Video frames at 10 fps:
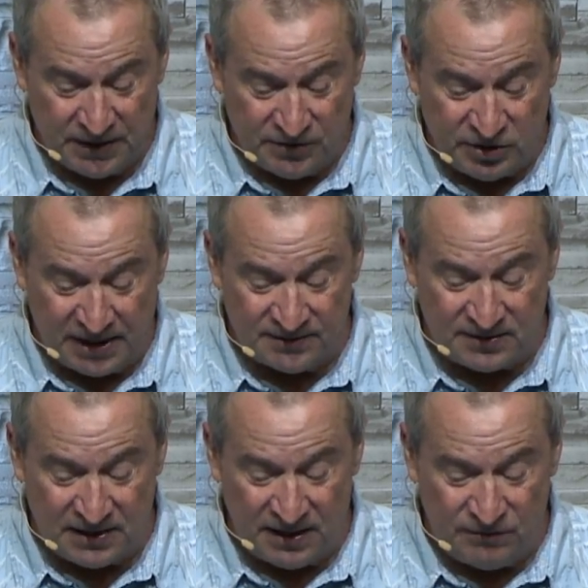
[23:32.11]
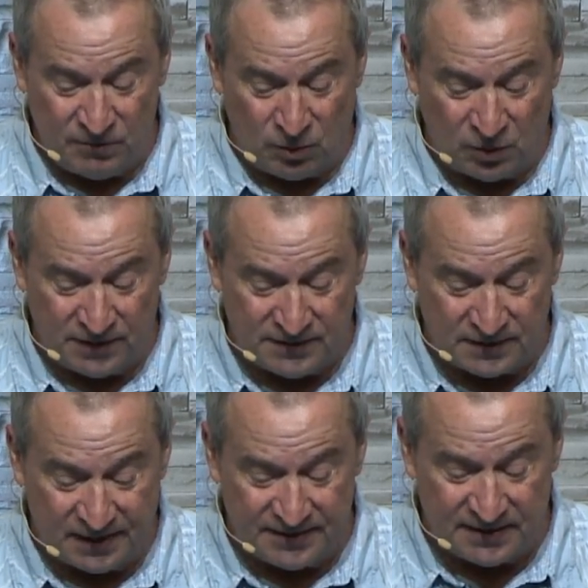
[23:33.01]
She conceived and bore a
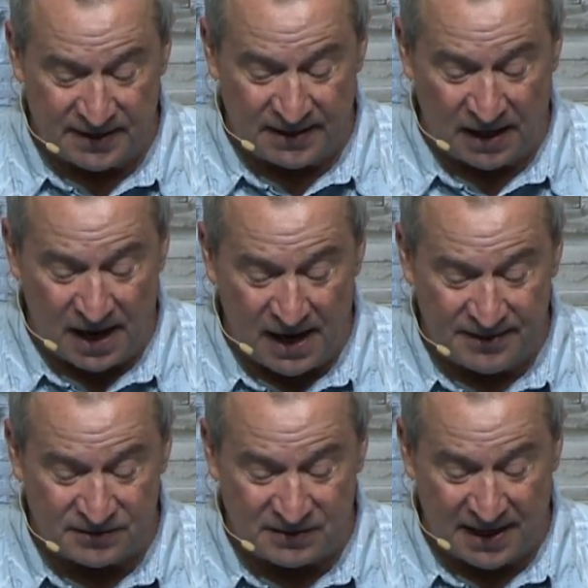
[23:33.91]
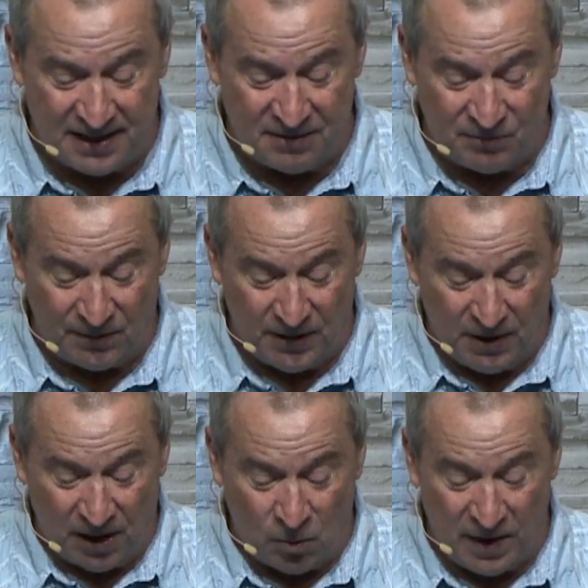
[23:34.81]
son and said, God has taken
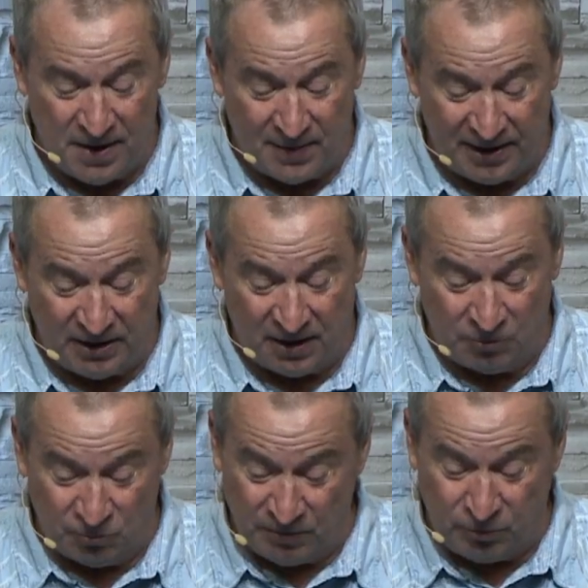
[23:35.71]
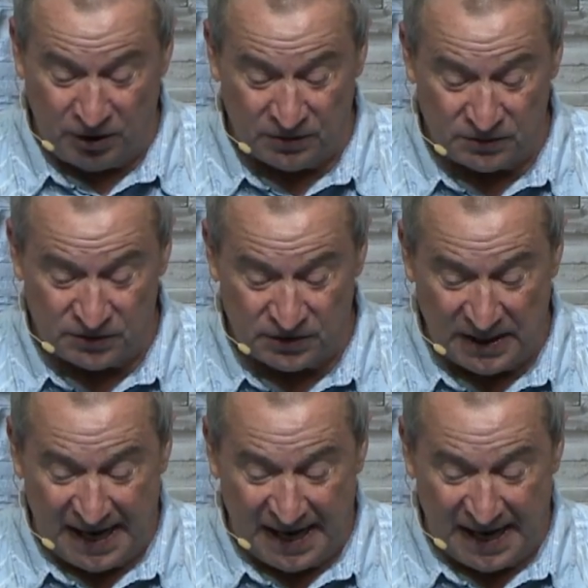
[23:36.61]
away my reproach.